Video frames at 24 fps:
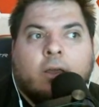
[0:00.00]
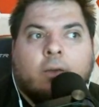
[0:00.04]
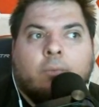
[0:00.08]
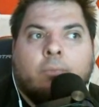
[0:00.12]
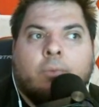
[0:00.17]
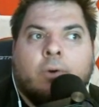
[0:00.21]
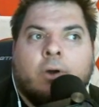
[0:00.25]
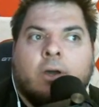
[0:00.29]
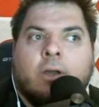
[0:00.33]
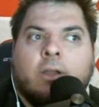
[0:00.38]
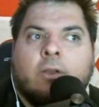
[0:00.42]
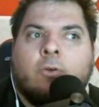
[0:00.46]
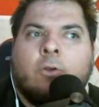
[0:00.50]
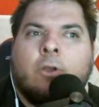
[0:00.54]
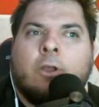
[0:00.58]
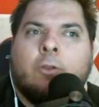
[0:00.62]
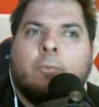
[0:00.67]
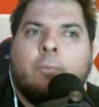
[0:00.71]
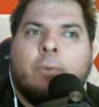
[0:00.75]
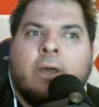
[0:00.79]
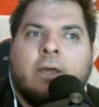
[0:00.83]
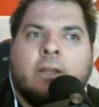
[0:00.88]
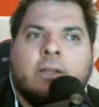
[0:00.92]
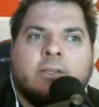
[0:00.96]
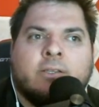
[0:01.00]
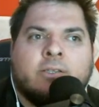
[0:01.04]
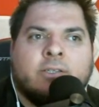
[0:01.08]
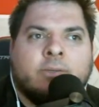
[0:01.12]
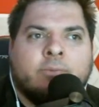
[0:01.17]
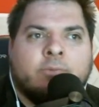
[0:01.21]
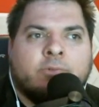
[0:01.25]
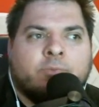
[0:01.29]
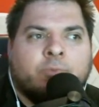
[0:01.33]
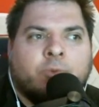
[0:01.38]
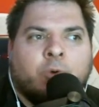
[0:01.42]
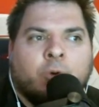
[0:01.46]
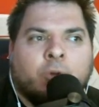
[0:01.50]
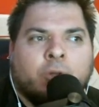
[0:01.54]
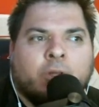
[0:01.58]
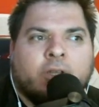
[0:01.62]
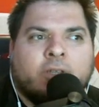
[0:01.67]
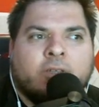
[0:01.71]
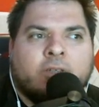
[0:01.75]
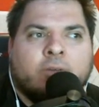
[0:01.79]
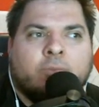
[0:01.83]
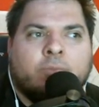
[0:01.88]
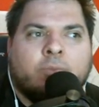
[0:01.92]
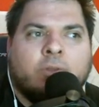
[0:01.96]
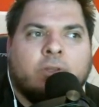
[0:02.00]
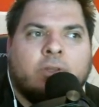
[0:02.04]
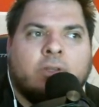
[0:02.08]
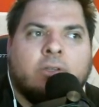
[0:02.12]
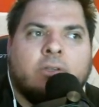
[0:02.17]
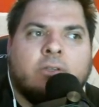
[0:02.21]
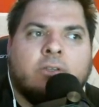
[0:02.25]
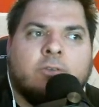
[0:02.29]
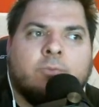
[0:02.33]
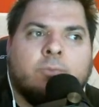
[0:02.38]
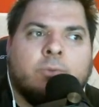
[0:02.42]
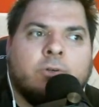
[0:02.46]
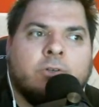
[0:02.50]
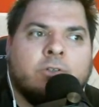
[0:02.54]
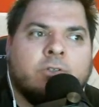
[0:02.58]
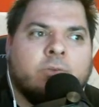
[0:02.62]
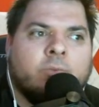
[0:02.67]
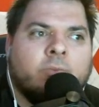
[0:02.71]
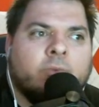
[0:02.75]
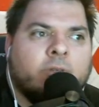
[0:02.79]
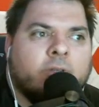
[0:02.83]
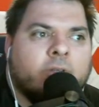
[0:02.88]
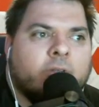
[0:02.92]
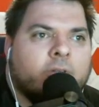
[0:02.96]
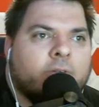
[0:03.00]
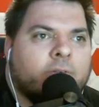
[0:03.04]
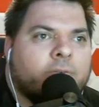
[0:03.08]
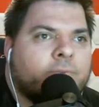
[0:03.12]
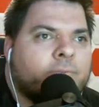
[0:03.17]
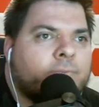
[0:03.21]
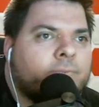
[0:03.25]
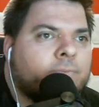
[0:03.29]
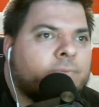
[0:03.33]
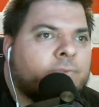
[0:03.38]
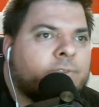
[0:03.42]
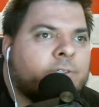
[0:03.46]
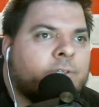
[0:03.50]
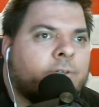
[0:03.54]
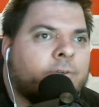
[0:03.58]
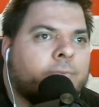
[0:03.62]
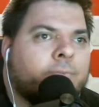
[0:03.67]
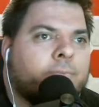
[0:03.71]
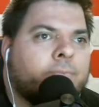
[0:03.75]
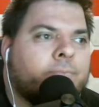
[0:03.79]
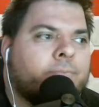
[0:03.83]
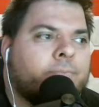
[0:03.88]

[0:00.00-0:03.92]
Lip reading: but Crown of Madness seems more like something that this person would do. So,